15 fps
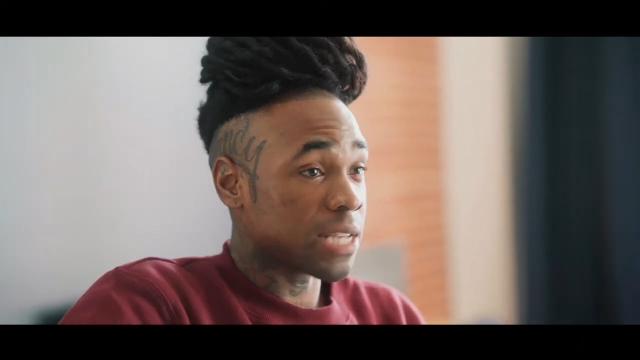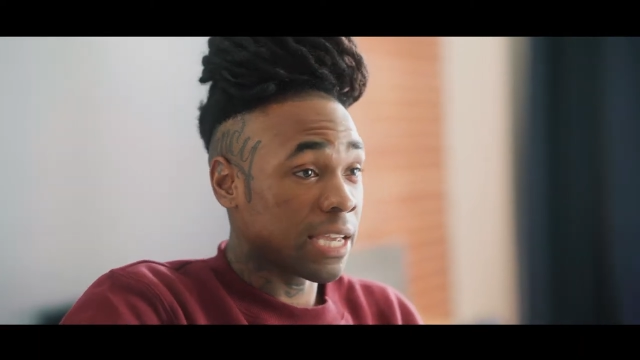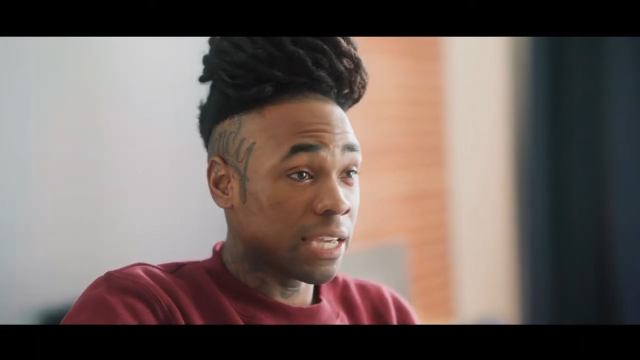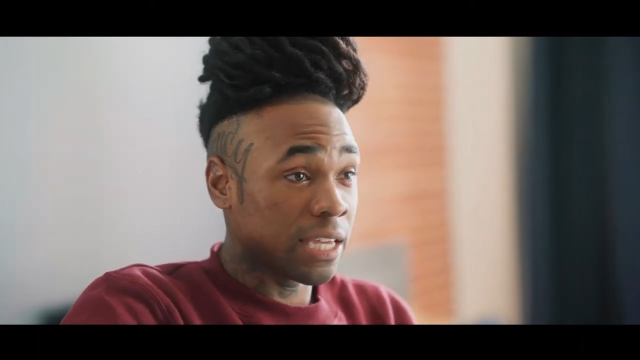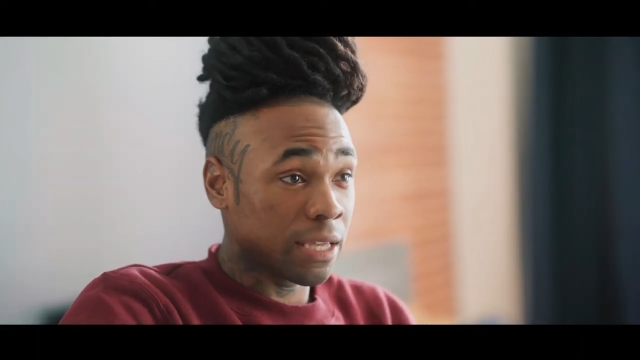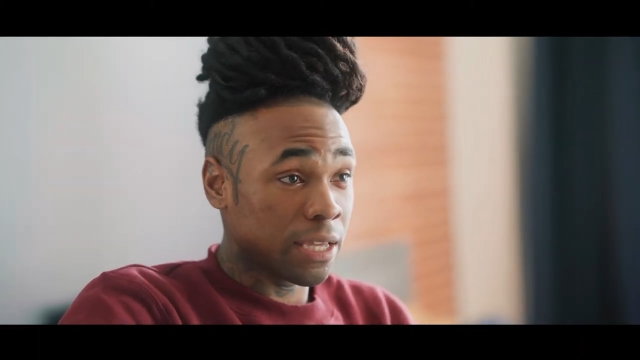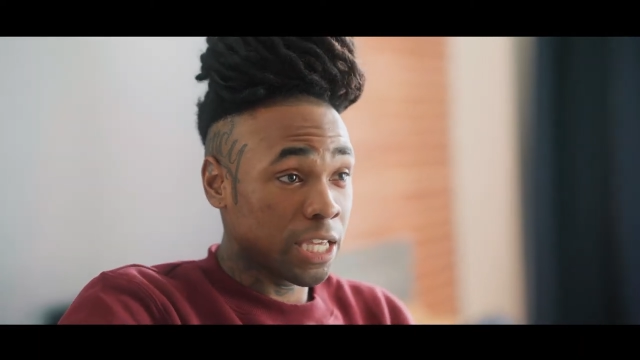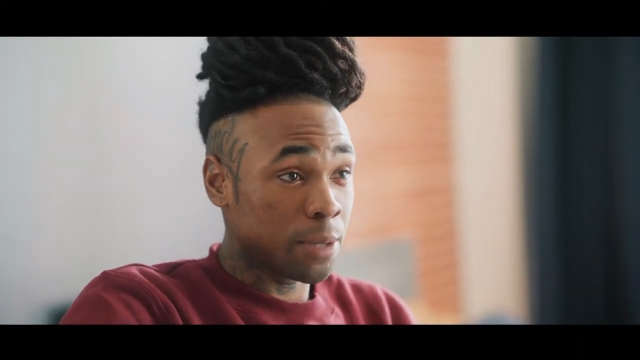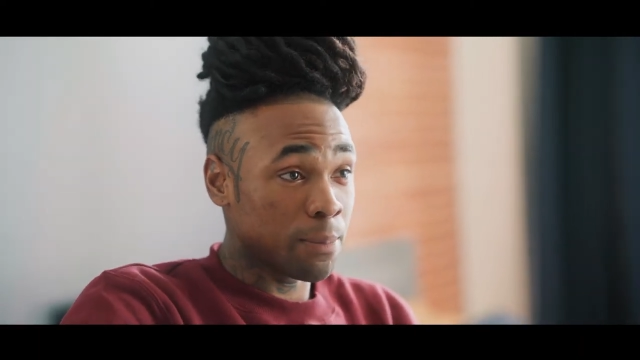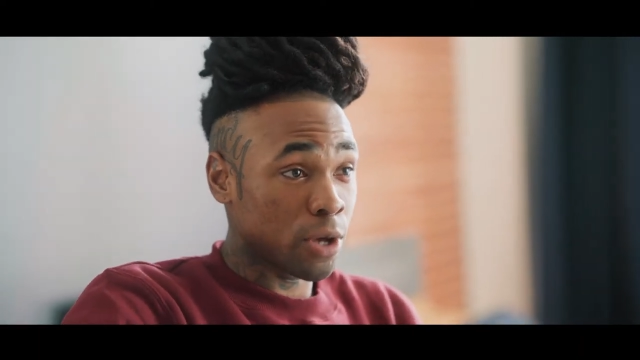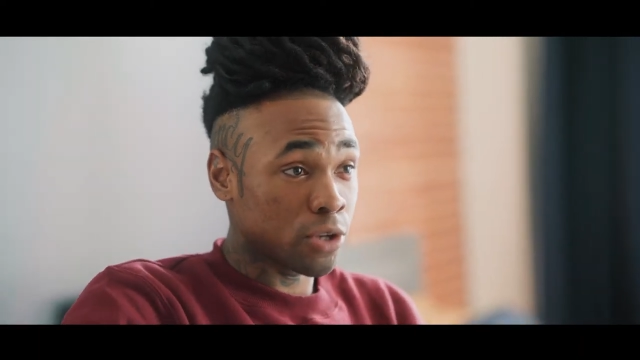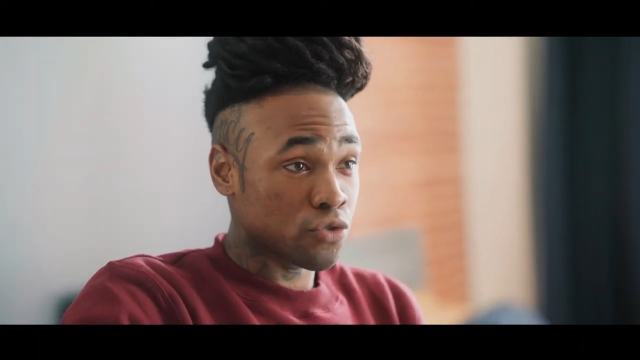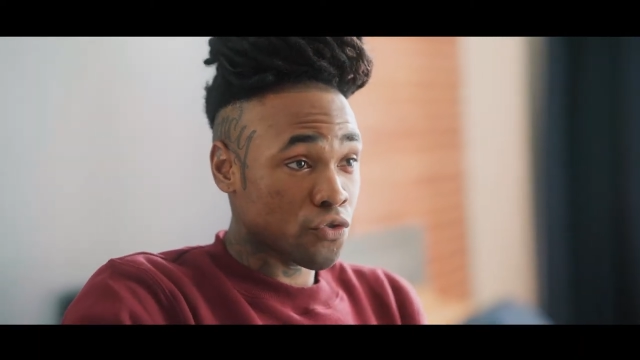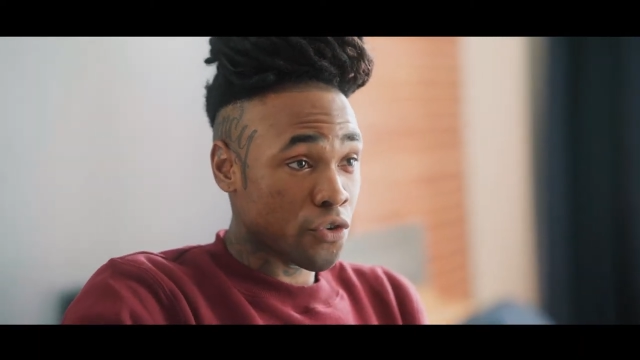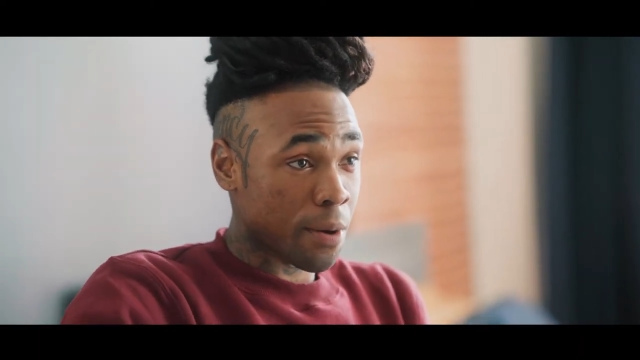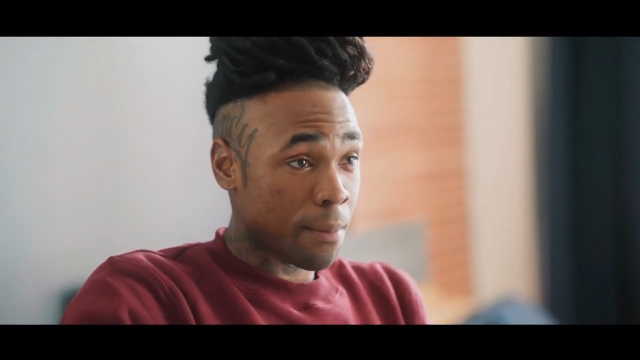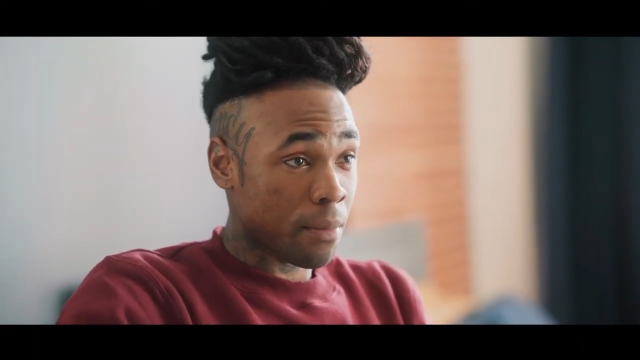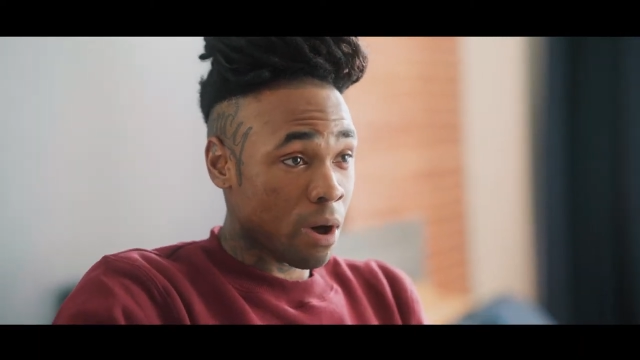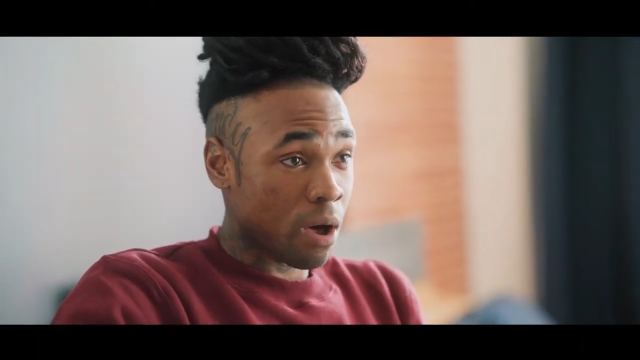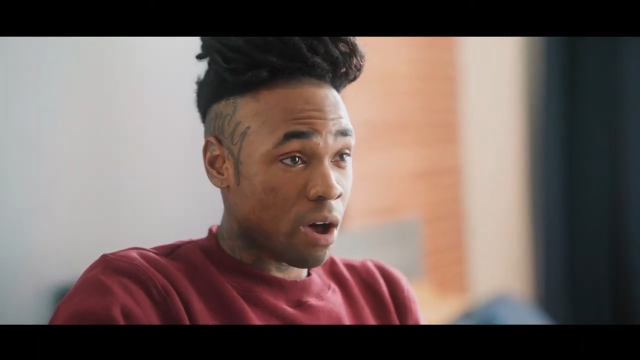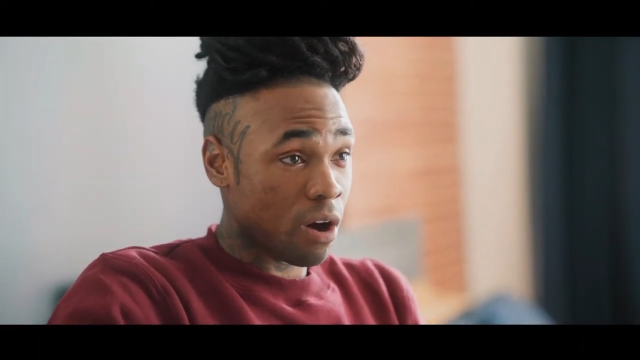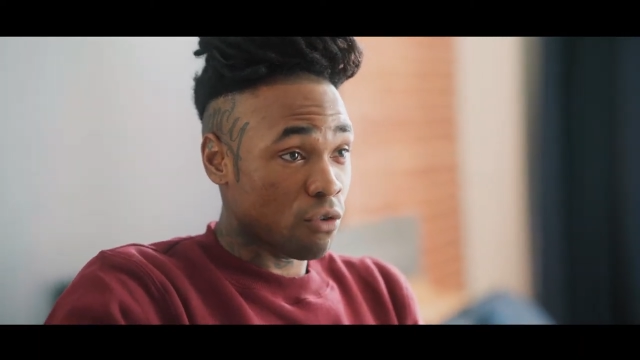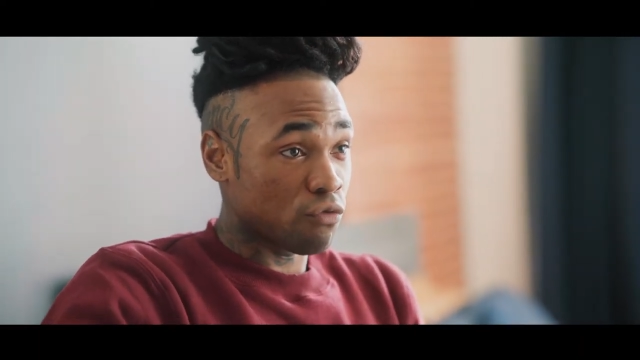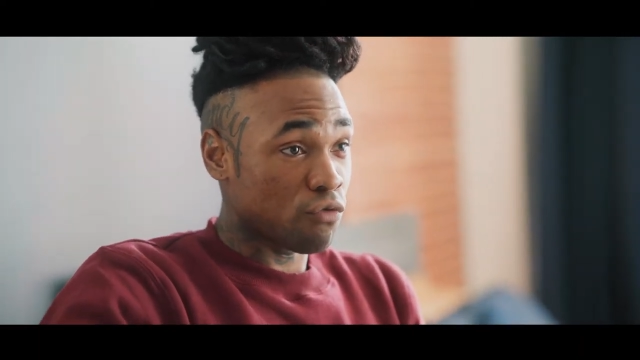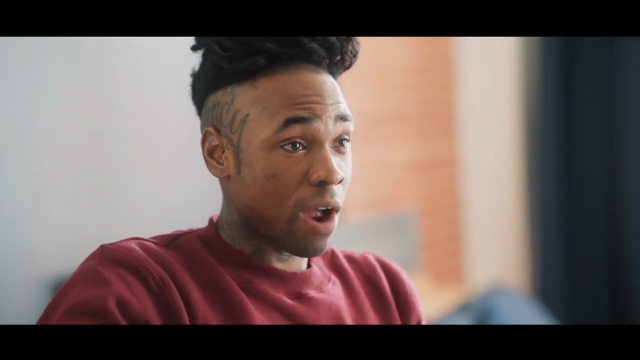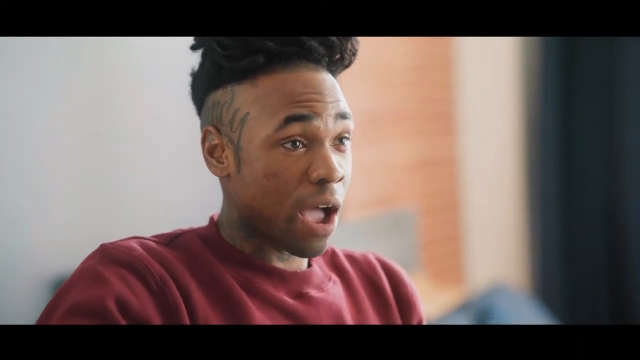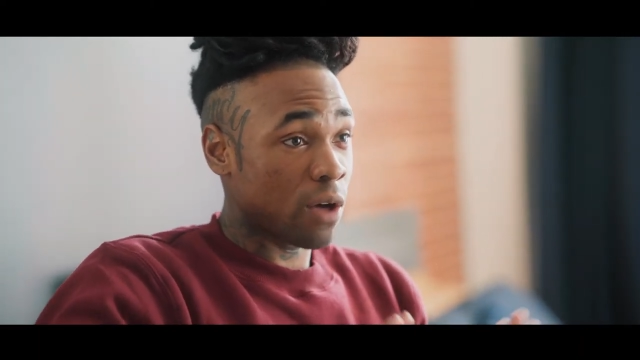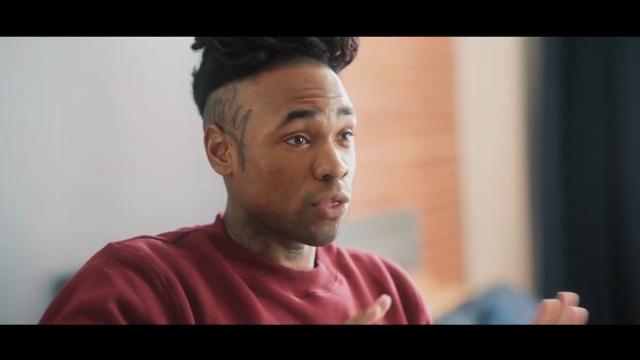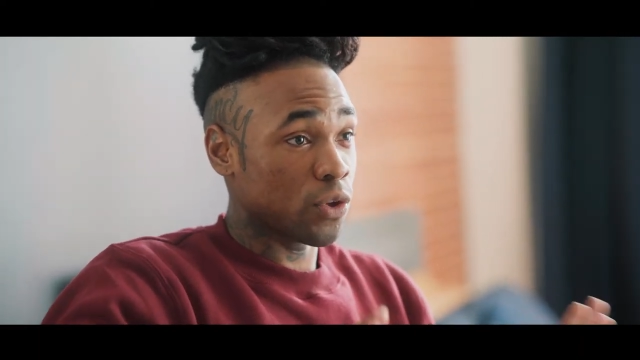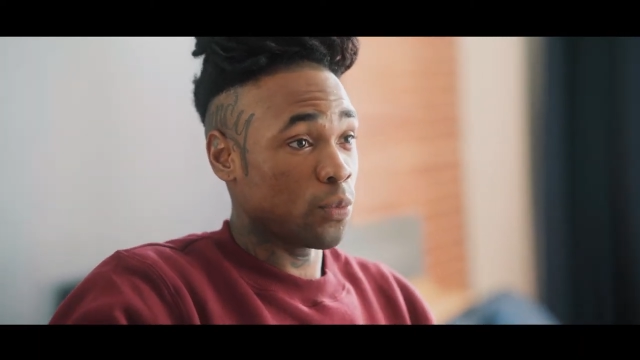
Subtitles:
I get emails from around